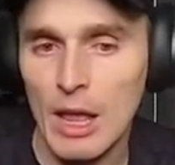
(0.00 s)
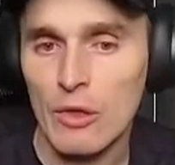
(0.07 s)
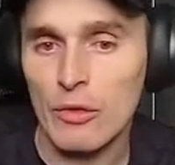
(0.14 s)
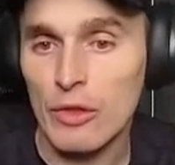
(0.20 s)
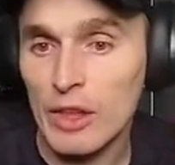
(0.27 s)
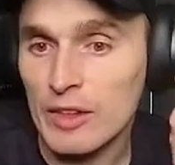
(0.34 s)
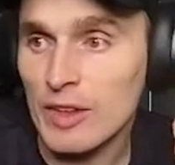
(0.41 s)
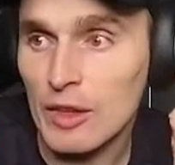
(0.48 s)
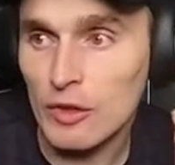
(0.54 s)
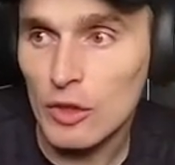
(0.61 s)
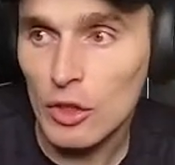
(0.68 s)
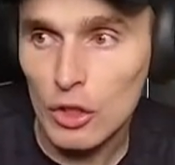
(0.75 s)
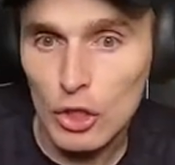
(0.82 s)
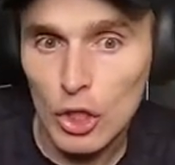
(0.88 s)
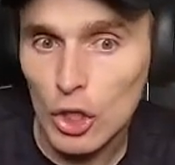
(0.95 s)
This is
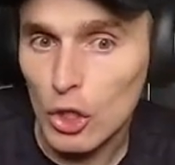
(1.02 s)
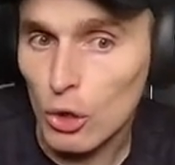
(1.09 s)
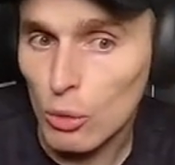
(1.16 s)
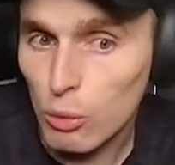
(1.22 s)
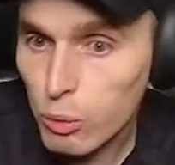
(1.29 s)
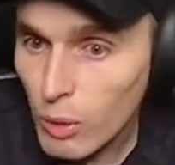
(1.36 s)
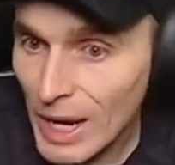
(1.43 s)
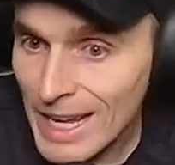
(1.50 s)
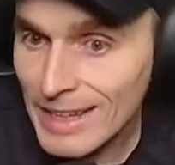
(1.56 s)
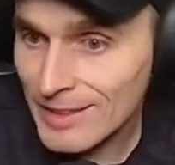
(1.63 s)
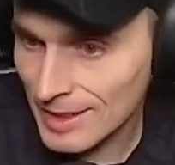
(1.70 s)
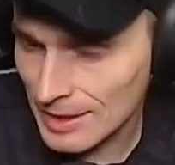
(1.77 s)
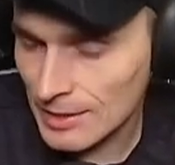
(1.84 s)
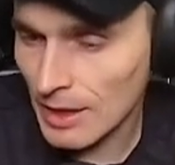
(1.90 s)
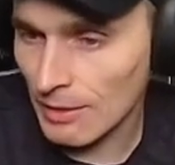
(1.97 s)

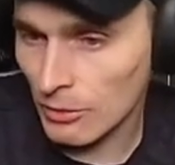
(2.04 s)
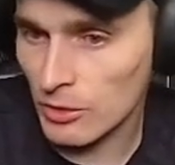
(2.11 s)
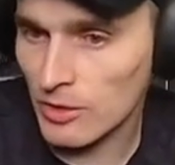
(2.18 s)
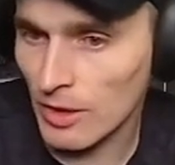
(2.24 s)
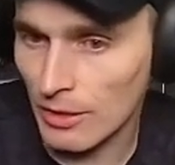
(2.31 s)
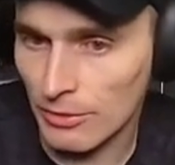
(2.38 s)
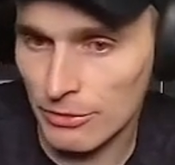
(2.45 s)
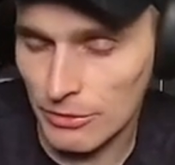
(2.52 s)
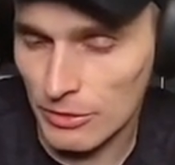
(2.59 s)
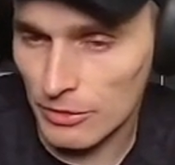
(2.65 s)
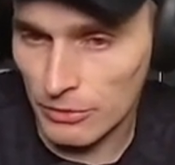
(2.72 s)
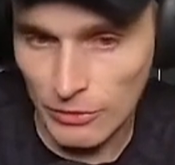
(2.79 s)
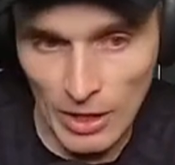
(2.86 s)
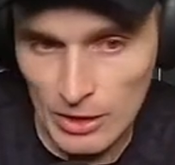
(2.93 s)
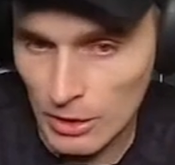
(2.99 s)
crazy levels of
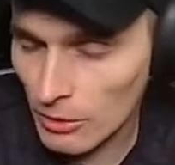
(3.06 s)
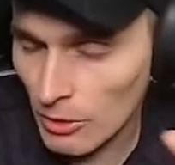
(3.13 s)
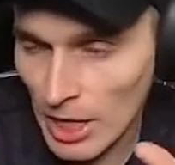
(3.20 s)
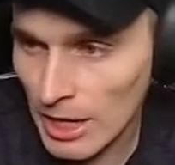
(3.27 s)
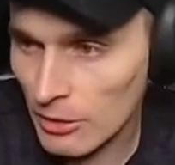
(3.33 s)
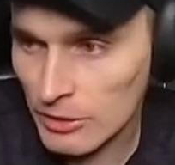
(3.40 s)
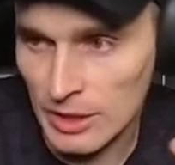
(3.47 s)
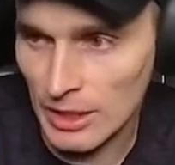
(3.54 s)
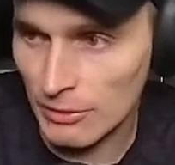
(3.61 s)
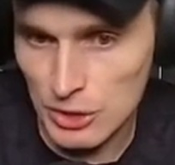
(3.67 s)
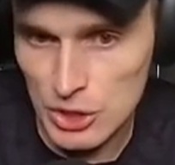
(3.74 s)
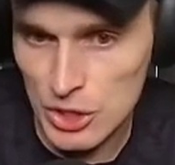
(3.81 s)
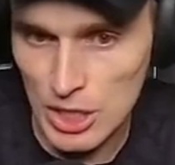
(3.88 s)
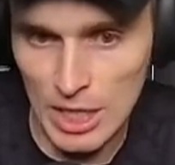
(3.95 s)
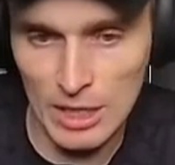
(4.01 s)
fuck around, give a
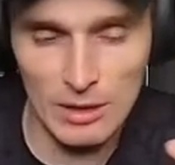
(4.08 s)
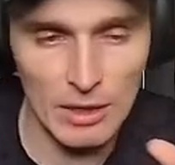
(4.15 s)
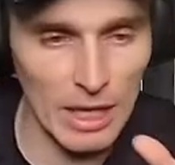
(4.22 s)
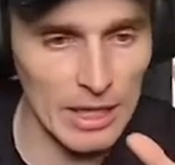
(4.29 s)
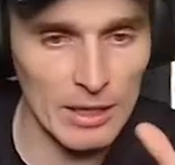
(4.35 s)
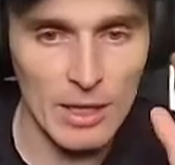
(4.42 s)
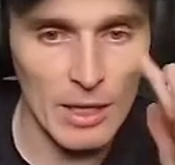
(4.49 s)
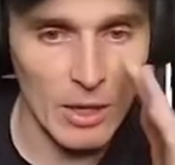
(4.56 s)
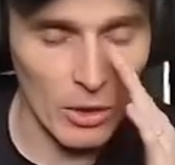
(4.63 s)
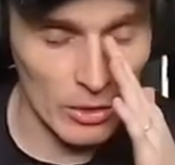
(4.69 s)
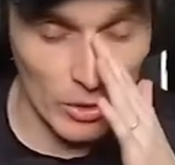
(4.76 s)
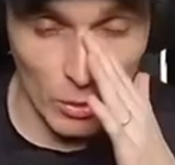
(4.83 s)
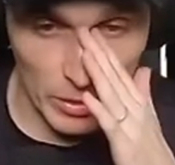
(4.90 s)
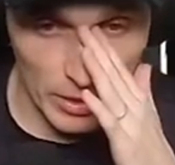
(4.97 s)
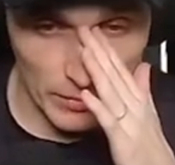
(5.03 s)
shit, like, or
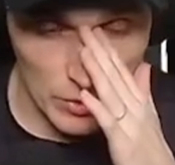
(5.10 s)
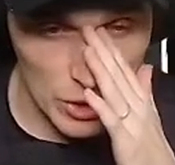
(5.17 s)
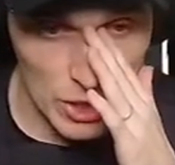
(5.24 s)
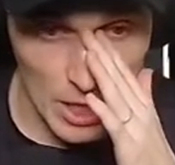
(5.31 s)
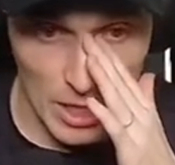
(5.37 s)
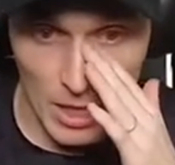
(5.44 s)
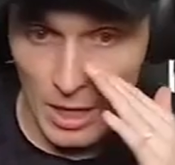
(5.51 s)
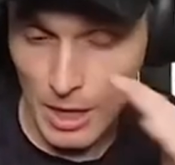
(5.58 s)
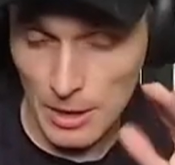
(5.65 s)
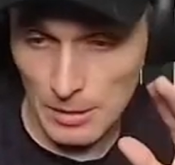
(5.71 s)
don't give a shit.